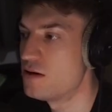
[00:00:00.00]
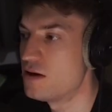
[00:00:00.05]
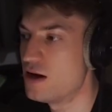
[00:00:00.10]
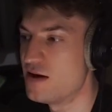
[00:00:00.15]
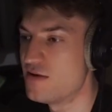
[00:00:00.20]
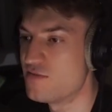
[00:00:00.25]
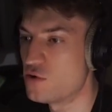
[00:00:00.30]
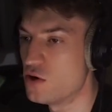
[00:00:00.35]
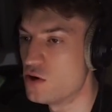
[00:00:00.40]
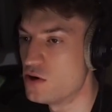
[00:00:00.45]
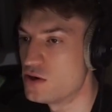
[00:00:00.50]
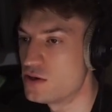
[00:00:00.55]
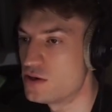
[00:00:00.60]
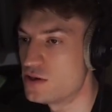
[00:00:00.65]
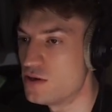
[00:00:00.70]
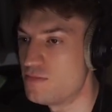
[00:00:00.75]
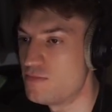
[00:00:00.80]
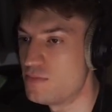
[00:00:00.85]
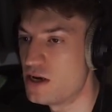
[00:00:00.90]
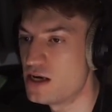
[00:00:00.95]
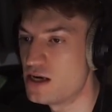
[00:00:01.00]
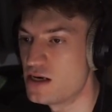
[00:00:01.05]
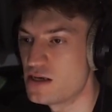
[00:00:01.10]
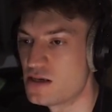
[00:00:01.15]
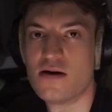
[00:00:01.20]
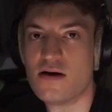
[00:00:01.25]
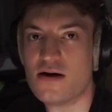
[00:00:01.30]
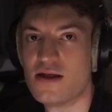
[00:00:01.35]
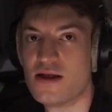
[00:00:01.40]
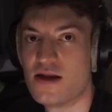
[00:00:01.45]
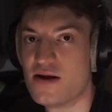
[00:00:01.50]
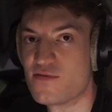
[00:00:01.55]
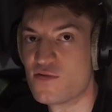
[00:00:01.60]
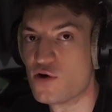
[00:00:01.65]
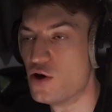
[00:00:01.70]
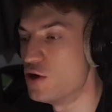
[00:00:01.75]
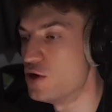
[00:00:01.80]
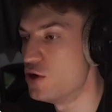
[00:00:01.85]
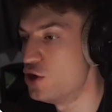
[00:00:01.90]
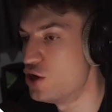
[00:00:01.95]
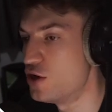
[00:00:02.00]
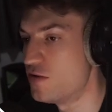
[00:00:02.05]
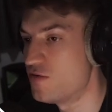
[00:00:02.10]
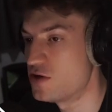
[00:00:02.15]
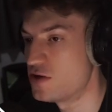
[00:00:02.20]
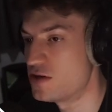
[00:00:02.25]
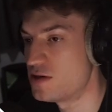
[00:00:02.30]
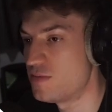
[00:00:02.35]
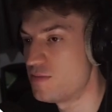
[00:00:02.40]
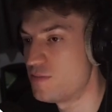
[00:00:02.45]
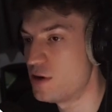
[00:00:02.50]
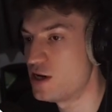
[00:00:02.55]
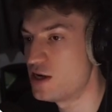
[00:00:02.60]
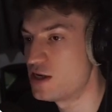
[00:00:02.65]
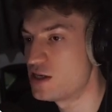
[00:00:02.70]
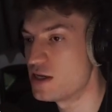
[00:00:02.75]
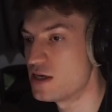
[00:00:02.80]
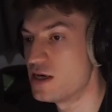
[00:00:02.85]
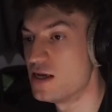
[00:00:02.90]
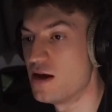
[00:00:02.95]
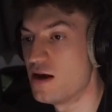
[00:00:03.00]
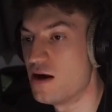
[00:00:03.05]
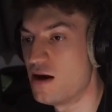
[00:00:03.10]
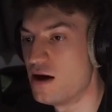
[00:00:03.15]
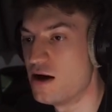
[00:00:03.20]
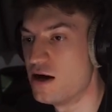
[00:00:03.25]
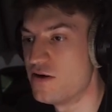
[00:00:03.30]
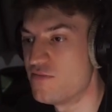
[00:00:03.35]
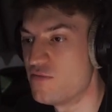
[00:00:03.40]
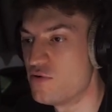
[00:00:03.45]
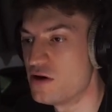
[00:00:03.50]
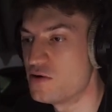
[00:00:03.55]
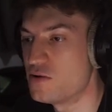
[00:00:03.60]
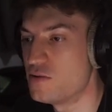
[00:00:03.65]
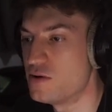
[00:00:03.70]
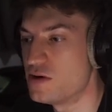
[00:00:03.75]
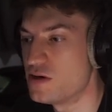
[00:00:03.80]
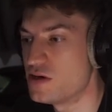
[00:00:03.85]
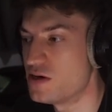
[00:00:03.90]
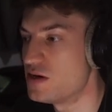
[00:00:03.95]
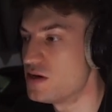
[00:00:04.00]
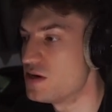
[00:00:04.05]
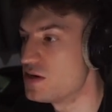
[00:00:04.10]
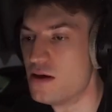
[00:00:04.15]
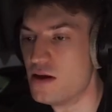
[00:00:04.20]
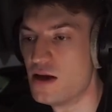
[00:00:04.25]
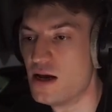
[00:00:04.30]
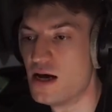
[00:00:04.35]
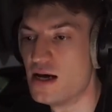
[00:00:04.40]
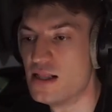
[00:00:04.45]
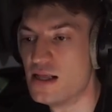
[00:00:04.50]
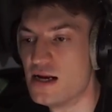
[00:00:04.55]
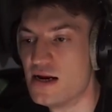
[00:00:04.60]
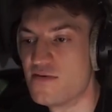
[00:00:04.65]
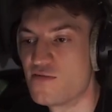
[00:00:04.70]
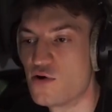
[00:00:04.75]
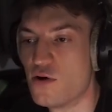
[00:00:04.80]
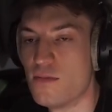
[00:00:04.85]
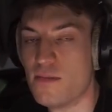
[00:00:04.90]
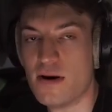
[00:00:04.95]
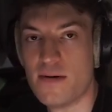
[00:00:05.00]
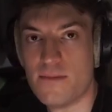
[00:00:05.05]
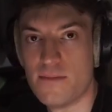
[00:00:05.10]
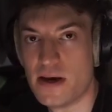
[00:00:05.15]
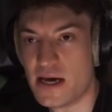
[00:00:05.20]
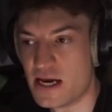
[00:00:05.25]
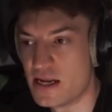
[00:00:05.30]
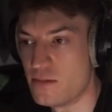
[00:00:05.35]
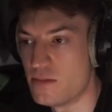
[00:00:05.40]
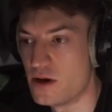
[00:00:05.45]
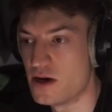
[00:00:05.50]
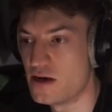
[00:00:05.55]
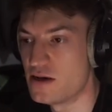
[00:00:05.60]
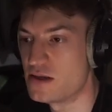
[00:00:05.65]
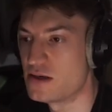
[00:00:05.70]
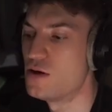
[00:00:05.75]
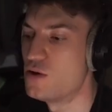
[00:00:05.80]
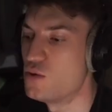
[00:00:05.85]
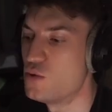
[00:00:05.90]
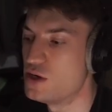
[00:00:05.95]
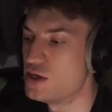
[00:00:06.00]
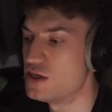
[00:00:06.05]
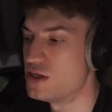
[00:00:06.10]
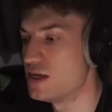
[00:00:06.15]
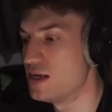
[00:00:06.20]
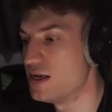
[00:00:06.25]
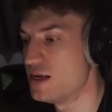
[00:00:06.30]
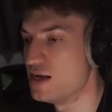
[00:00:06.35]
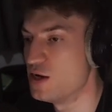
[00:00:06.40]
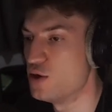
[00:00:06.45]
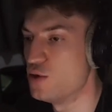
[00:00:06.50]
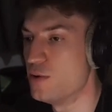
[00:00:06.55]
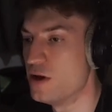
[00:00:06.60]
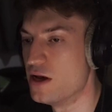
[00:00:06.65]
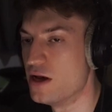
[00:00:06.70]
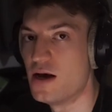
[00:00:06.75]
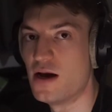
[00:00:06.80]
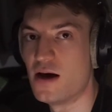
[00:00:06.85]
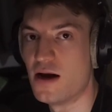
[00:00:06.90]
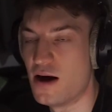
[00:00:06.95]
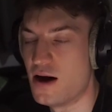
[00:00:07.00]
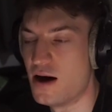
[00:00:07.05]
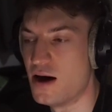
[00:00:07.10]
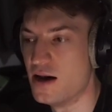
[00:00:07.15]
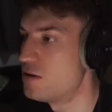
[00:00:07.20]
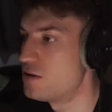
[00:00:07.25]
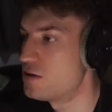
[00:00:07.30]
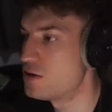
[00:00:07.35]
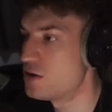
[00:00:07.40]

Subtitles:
I've got a sub bass, and I've got another sub bass in higher frequencies, and then I've got my main bass, which is a little bit higher.